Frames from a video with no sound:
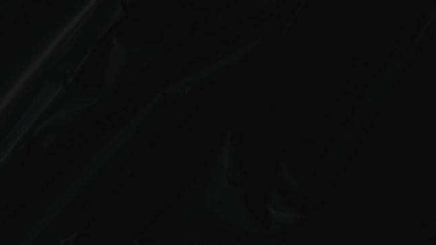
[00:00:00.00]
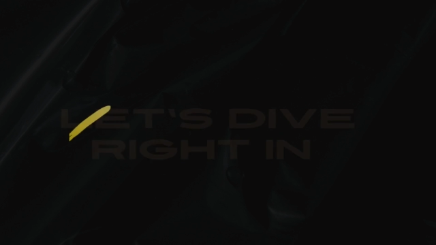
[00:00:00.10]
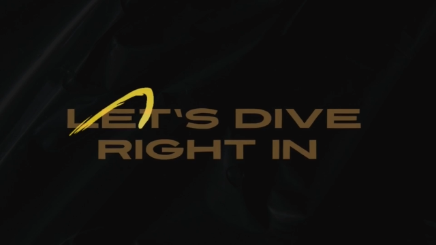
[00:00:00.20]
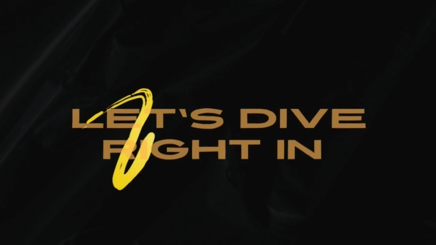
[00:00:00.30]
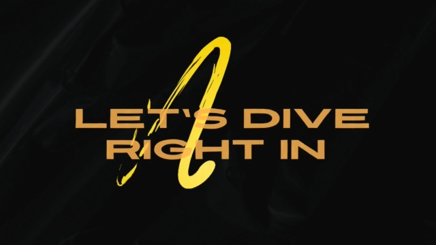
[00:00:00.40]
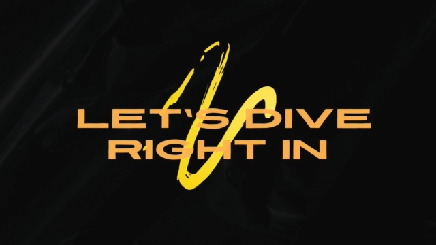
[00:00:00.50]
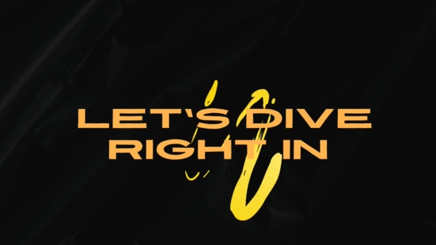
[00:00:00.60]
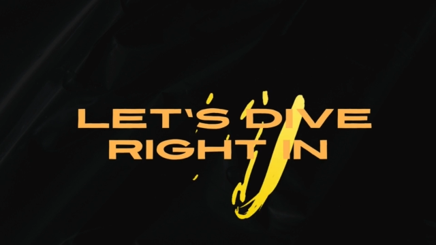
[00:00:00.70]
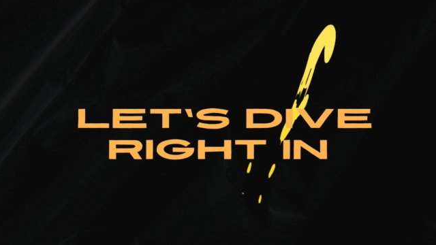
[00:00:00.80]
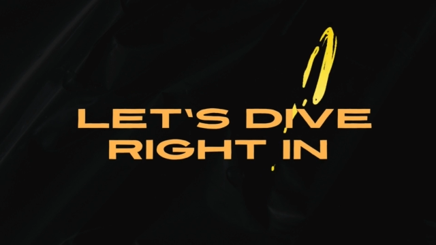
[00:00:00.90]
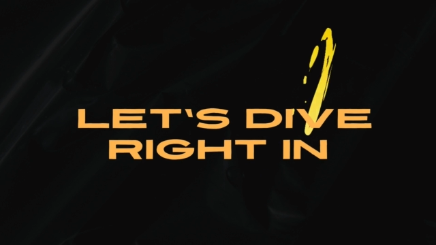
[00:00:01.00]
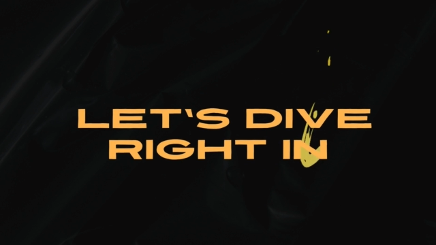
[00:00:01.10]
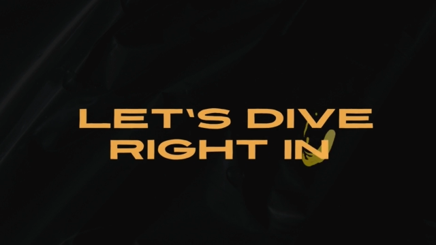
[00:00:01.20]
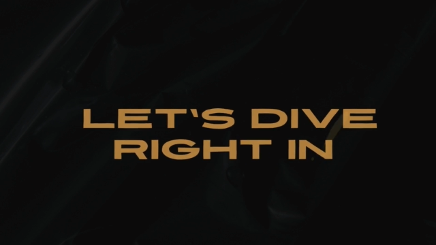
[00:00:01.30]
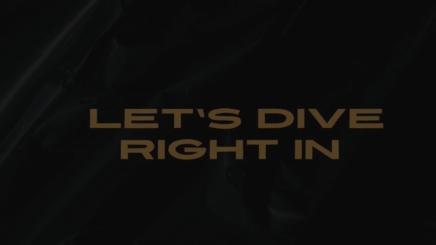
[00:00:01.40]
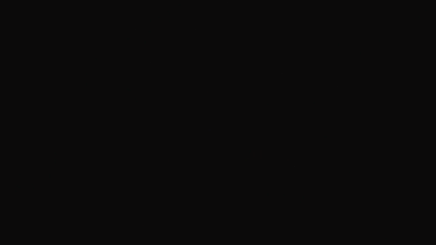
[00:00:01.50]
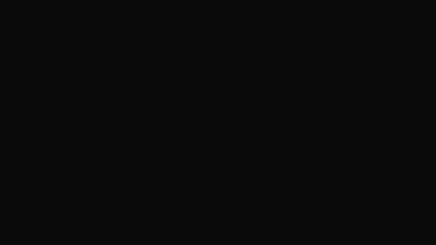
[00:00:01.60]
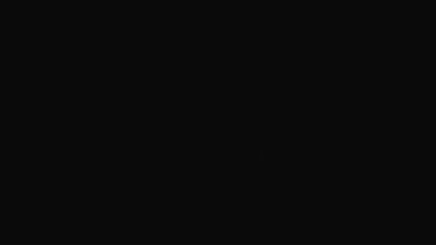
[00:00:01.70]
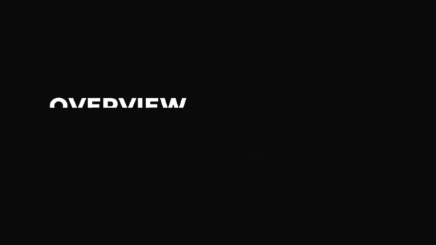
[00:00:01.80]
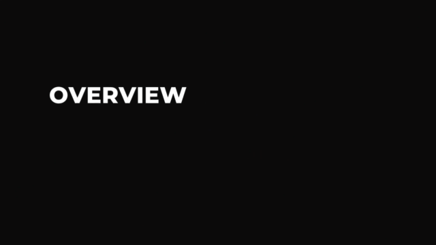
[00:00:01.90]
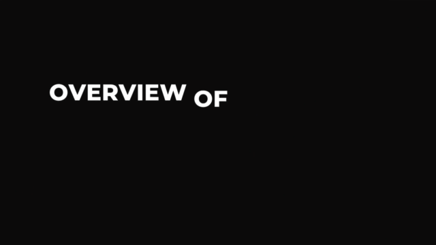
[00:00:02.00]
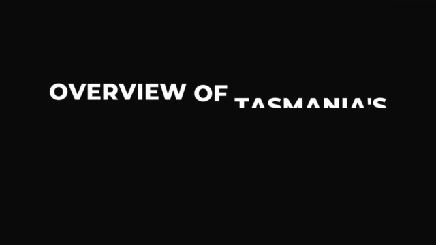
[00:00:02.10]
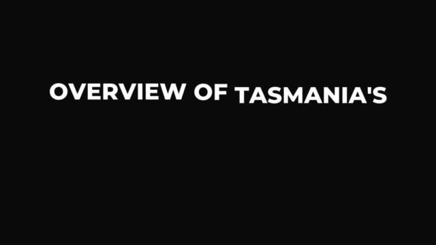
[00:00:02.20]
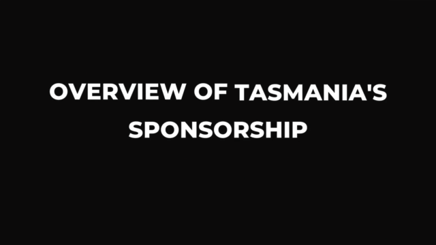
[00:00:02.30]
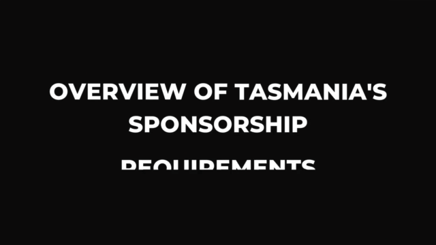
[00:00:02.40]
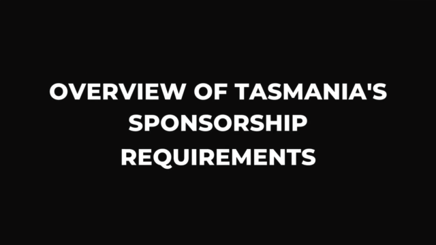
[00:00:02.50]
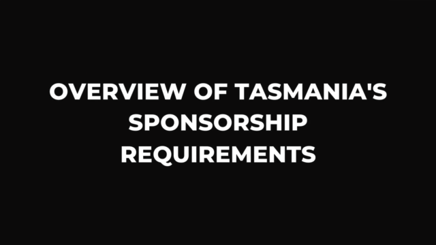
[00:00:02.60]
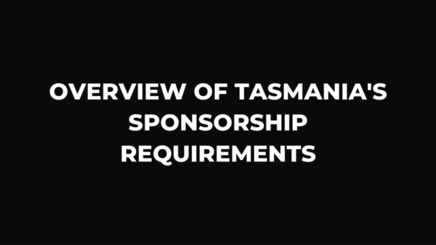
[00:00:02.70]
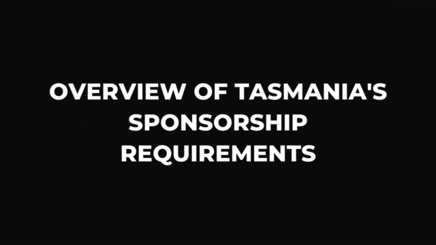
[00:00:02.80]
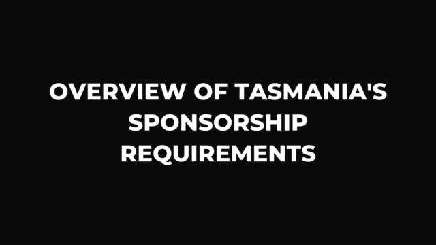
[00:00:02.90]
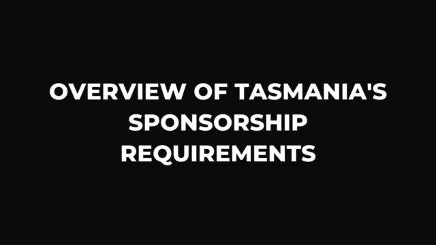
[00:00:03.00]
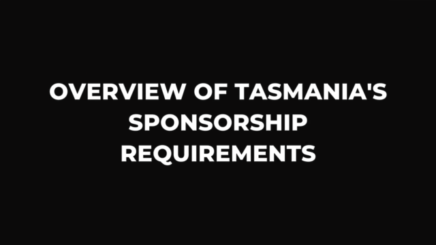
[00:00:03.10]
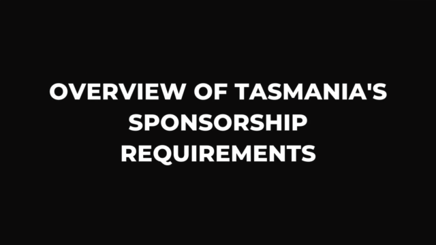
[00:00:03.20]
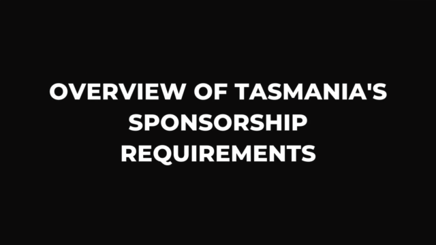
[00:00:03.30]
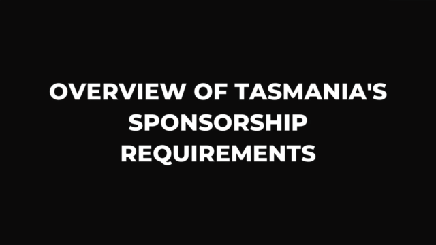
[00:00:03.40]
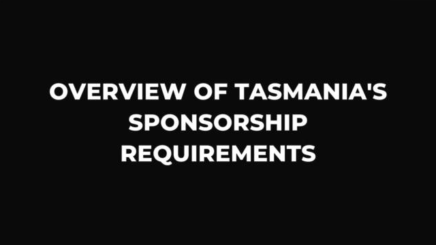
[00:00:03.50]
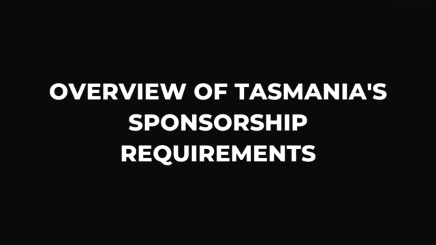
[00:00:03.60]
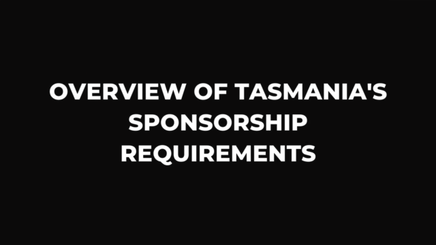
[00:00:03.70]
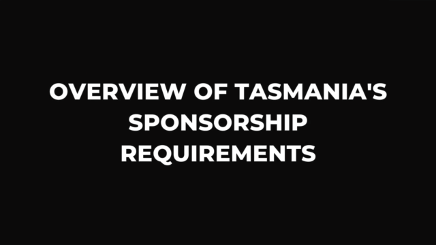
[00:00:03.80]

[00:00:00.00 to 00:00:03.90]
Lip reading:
No face is visible, so there are no lips to read.